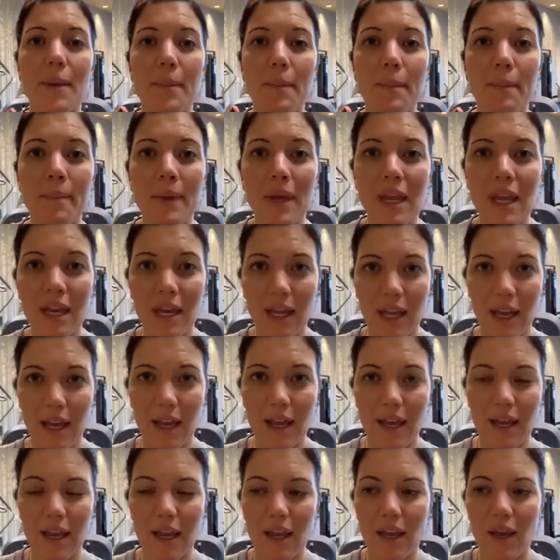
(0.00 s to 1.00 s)

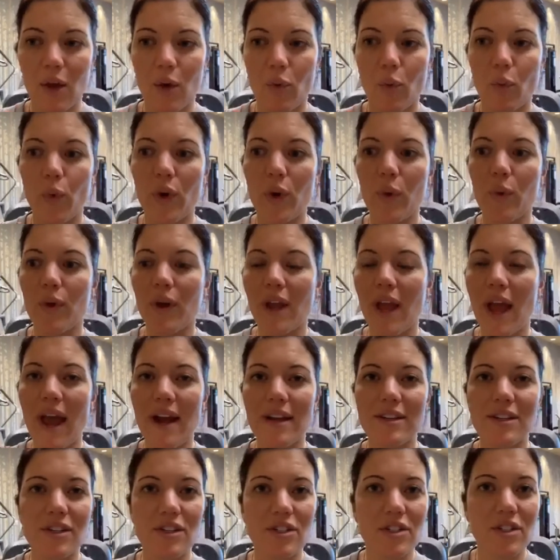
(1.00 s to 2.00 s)
meaning we
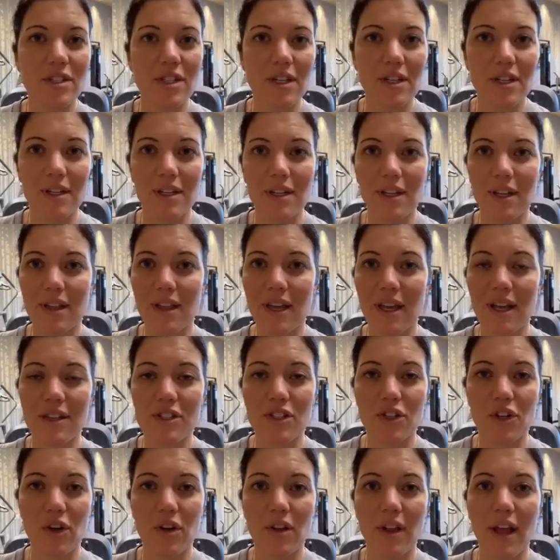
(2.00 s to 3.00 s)
react to
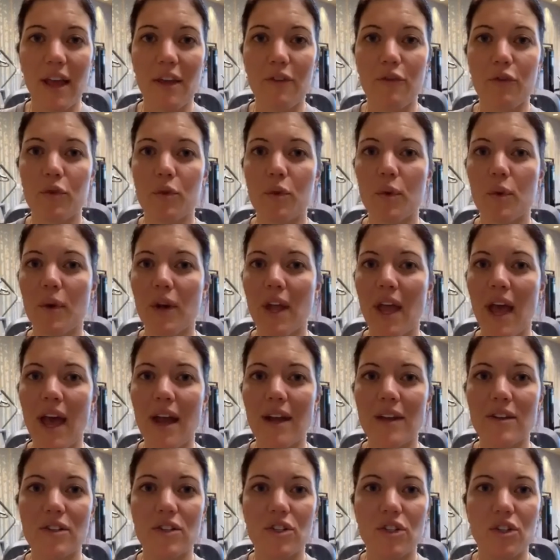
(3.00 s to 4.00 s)
things in our life. We
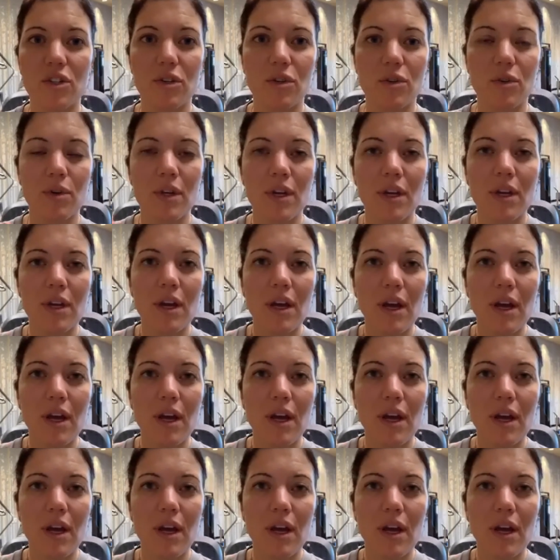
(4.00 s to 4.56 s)
react to